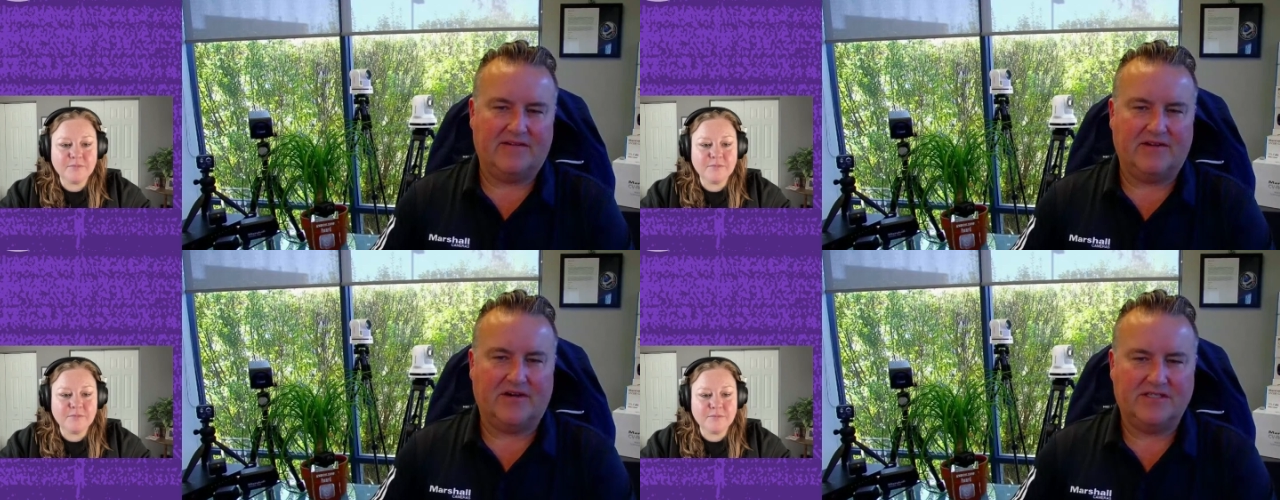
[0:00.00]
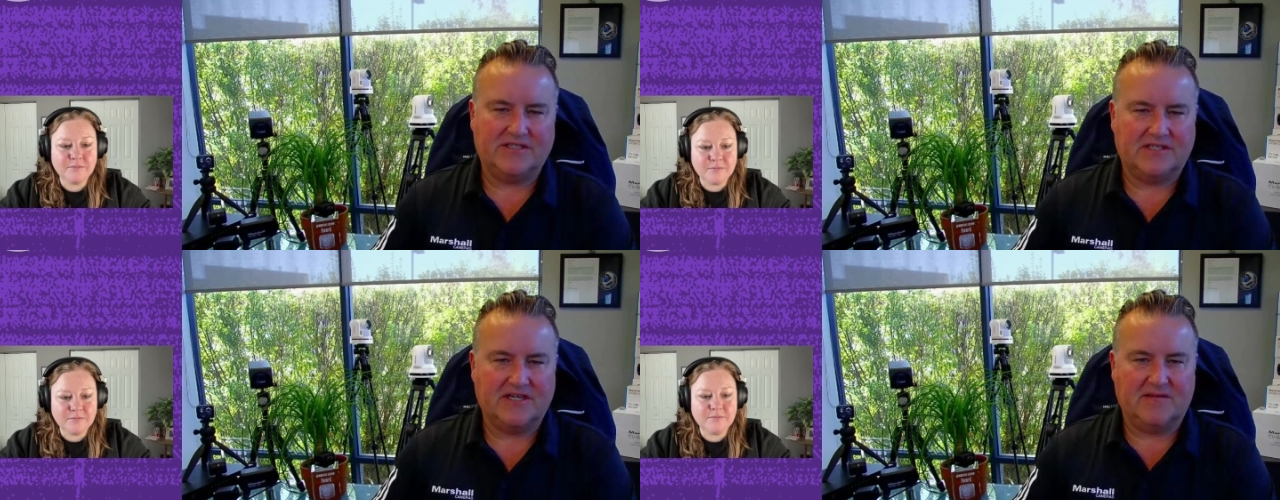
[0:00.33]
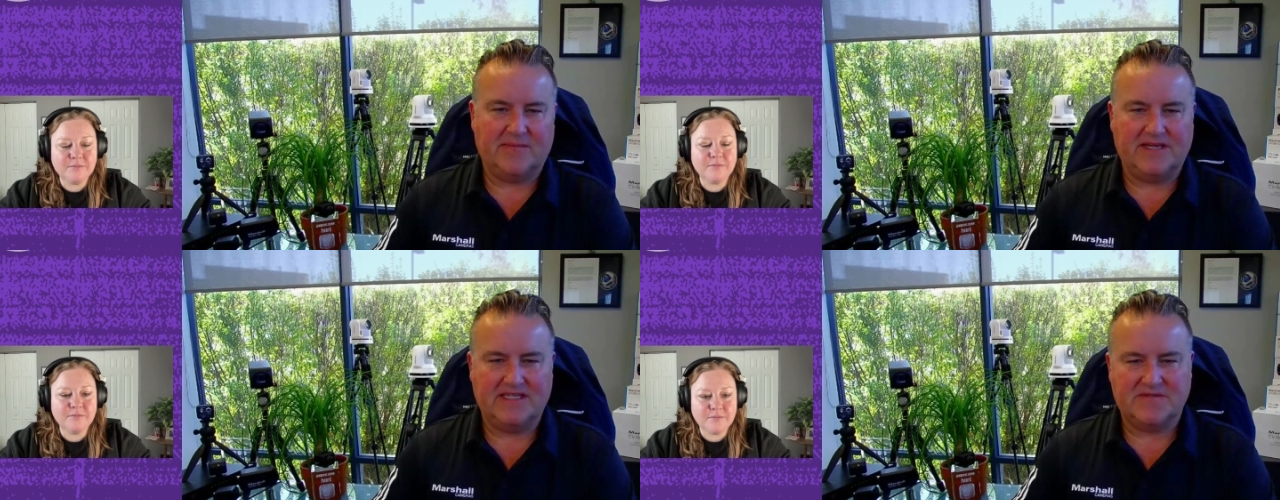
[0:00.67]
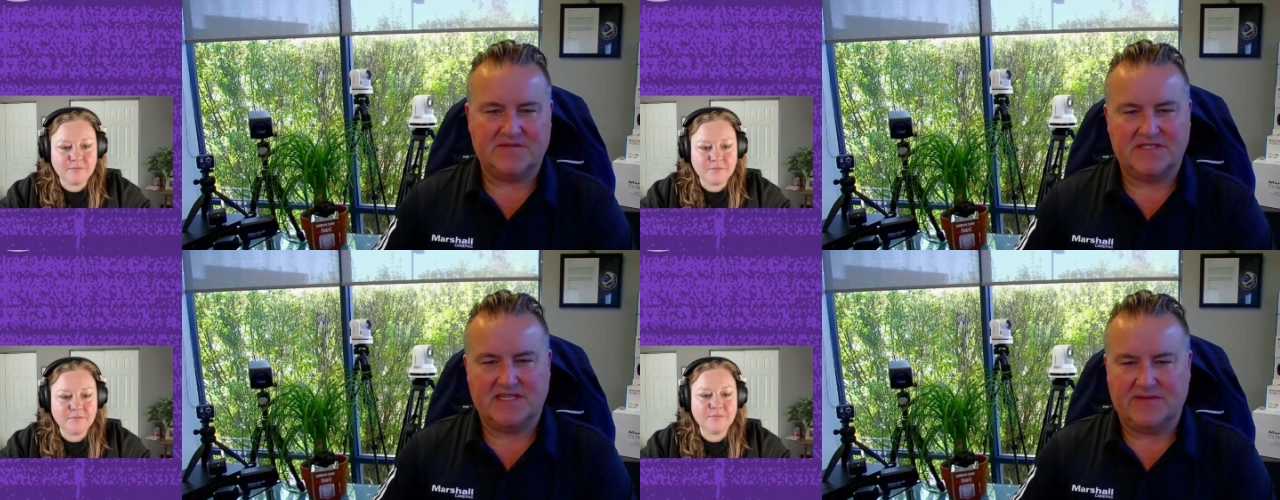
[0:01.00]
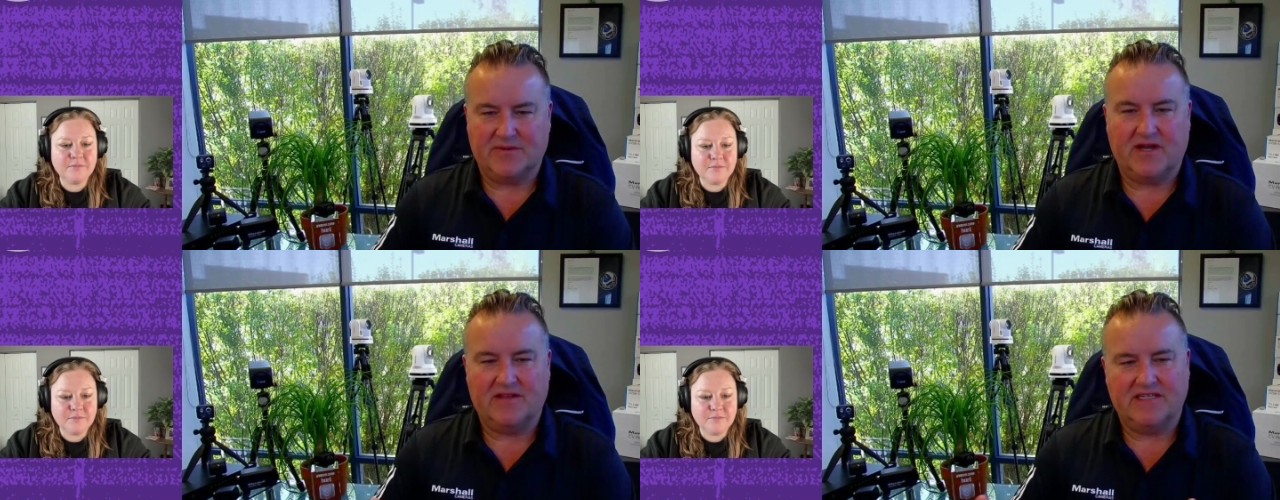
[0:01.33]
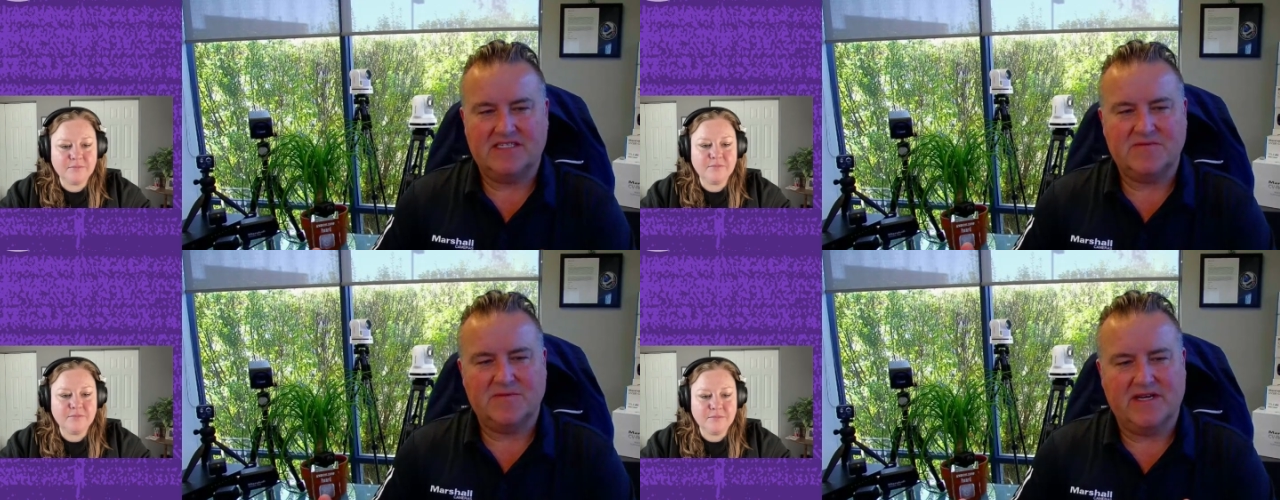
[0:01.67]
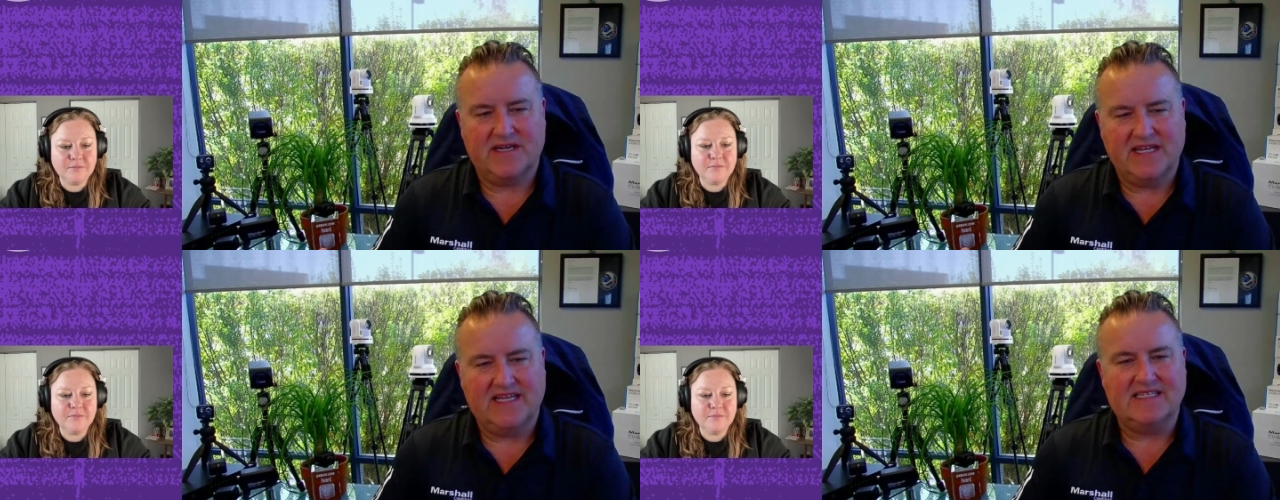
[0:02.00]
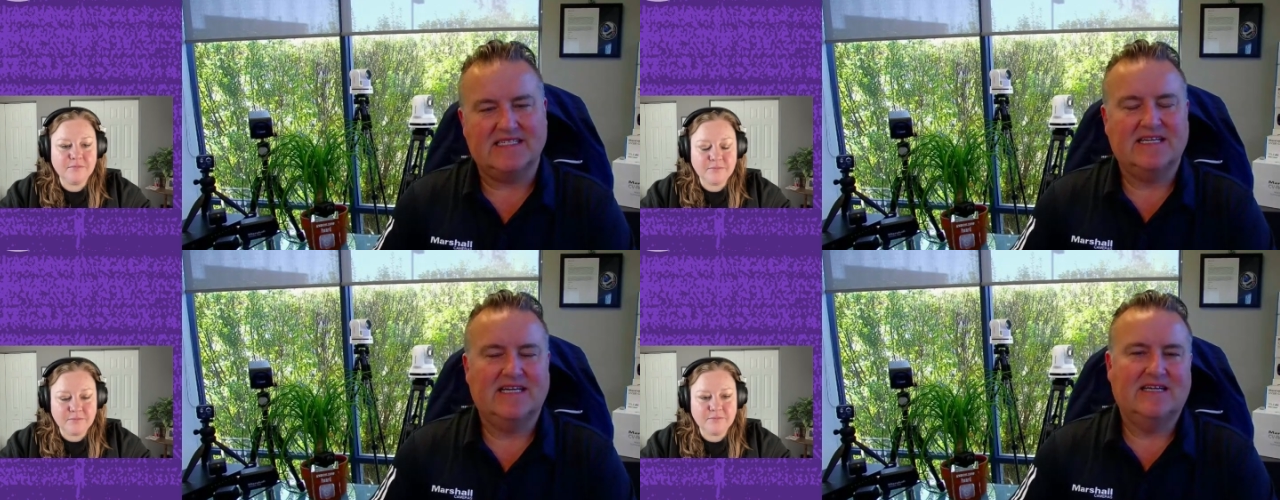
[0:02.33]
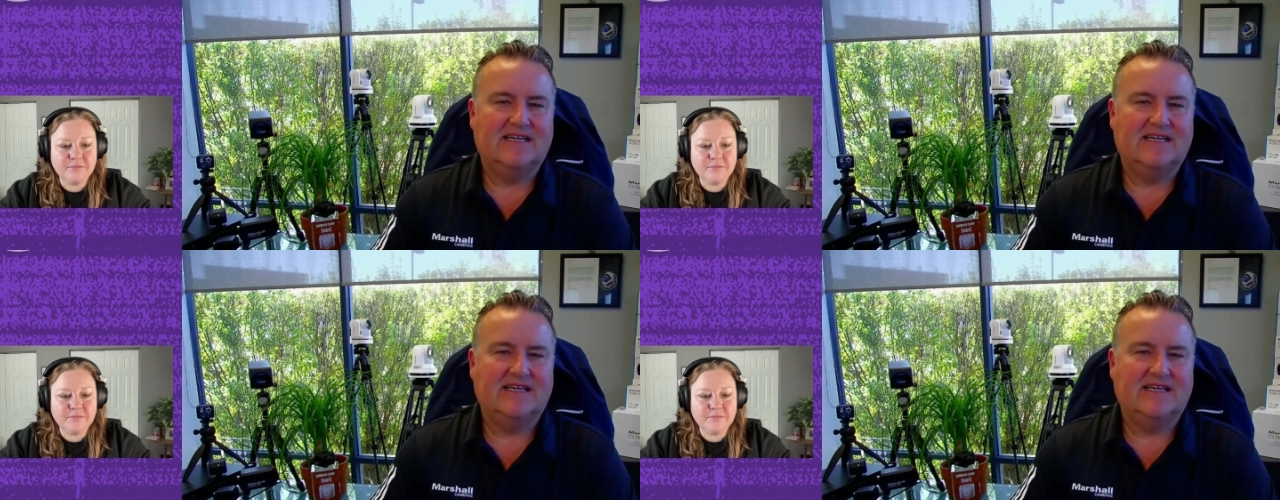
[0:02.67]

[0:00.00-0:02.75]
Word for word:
Speaker 1: or larger companies will say, well, this is what it is